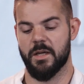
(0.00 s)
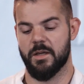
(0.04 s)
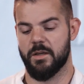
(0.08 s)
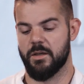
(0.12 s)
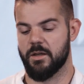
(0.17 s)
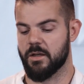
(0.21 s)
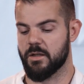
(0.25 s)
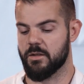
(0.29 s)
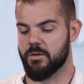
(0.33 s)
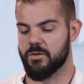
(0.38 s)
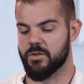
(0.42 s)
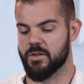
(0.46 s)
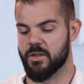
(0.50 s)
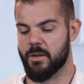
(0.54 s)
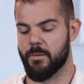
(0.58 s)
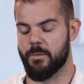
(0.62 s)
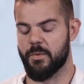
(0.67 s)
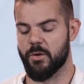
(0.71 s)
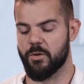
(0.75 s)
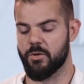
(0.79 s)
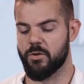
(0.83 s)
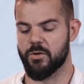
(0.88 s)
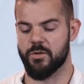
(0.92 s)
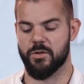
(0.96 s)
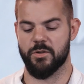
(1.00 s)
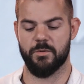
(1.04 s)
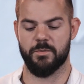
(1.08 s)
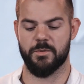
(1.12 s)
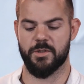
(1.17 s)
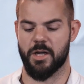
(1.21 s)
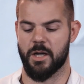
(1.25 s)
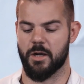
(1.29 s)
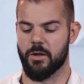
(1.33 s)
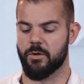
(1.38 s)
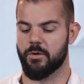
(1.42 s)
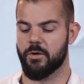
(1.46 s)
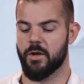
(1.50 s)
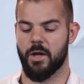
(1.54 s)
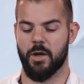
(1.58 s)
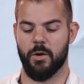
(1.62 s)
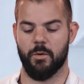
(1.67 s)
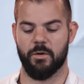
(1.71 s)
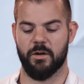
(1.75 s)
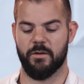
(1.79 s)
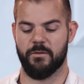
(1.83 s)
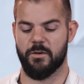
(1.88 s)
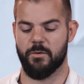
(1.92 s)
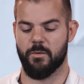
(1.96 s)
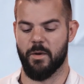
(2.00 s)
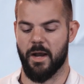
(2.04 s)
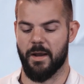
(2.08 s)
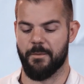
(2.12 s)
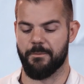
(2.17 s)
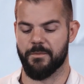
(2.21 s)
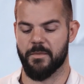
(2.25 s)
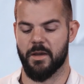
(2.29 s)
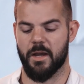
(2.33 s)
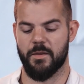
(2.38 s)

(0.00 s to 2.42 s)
You can use it to build your YouTube channel, whatever you want.